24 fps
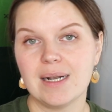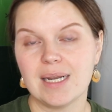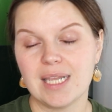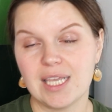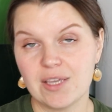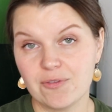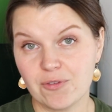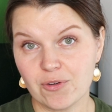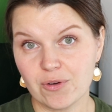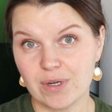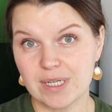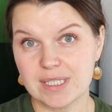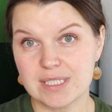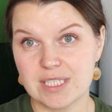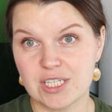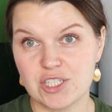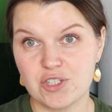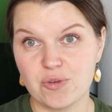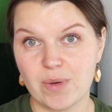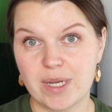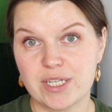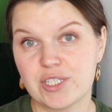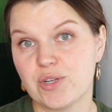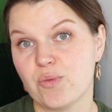If you're in a
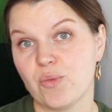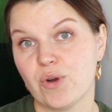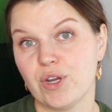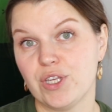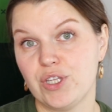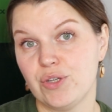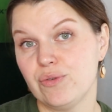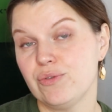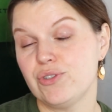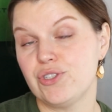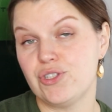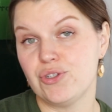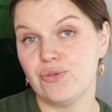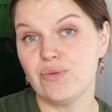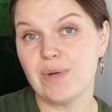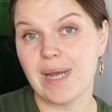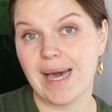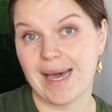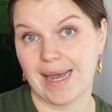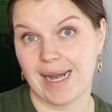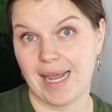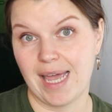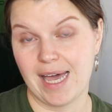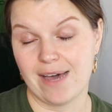situation where you do
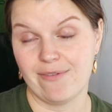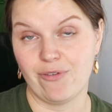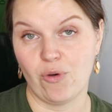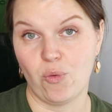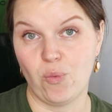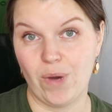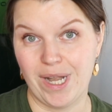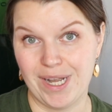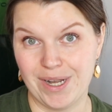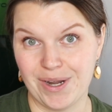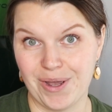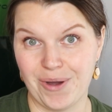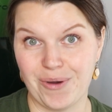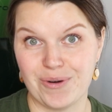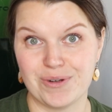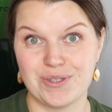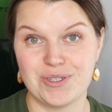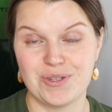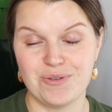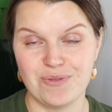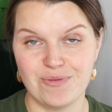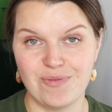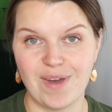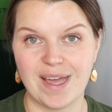not have a window
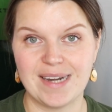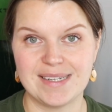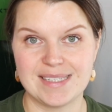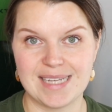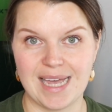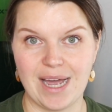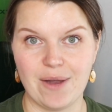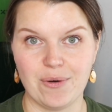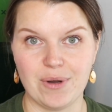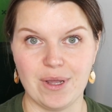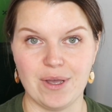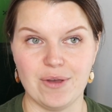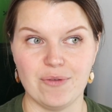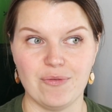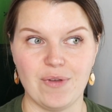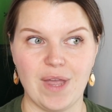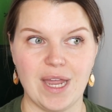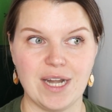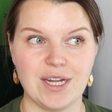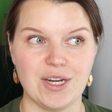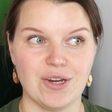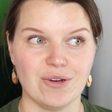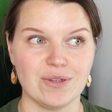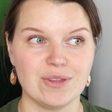to vent out of
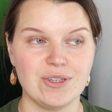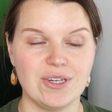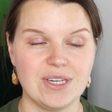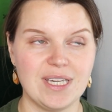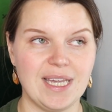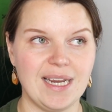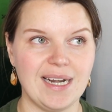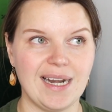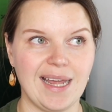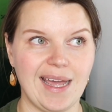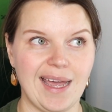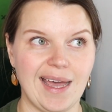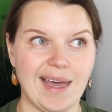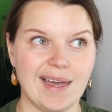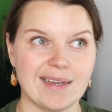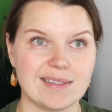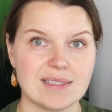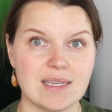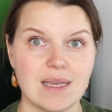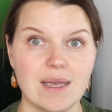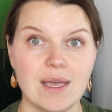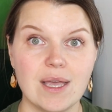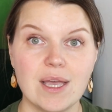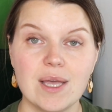and you're looking
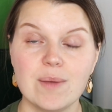at